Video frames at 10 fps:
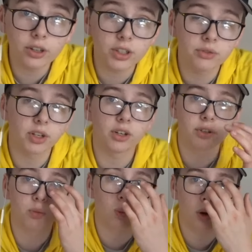Disfigure
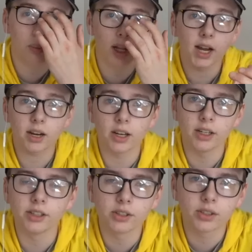is 1 black,
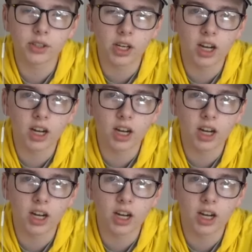and it's